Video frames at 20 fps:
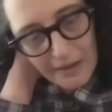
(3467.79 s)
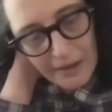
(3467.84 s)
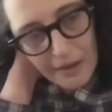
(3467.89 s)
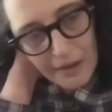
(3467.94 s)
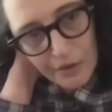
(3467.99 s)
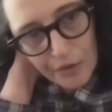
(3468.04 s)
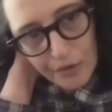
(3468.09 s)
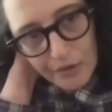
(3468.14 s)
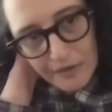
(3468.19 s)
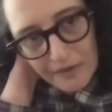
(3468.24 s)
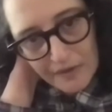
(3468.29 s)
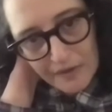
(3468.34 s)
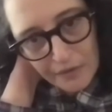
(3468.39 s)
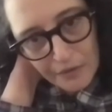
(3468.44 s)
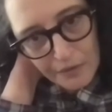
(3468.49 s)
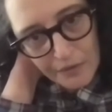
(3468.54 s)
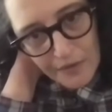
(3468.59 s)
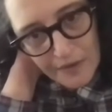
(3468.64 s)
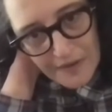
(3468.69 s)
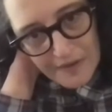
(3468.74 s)
looked into
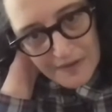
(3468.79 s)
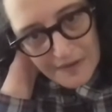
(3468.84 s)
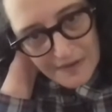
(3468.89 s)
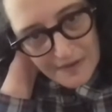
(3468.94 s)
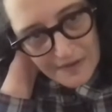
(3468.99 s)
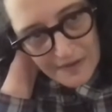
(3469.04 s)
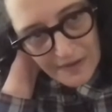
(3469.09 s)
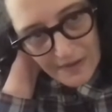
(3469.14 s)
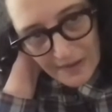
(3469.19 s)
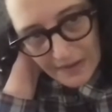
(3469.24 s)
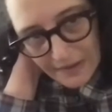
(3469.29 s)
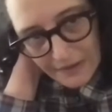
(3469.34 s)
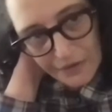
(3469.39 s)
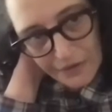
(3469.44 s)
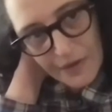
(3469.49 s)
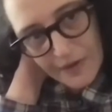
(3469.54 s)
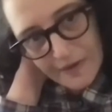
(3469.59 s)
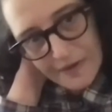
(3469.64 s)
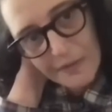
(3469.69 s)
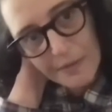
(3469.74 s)
this
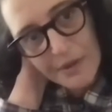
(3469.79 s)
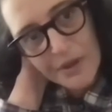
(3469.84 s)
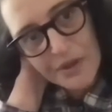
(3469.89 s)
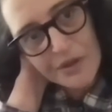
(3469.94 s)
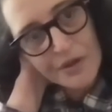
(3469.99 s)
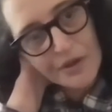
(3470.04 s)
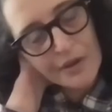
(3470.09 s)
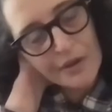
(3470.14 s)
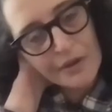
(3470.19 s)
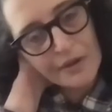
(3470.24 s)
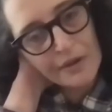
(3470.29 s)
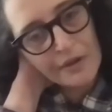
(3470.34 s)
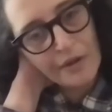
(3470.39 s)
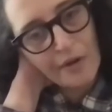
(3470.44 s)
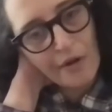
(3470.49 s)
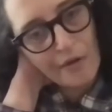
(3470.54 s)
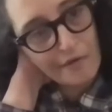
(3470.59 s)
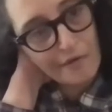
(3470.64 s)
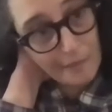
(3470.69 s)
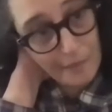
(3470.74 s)
transmission
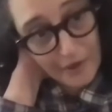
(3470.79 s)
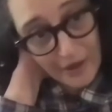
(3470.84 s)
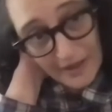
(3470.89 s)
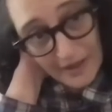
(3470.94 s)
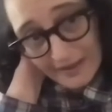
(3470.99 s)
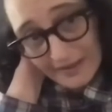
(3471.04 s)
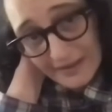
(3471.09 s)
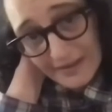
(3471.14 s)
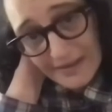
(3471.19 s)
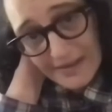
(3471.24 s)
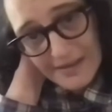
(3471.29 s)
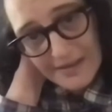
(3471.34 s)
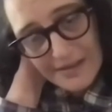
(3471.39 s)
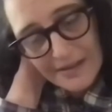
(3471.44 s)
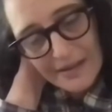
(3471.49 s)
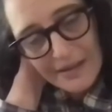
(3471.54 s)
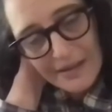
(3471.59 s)
of practice.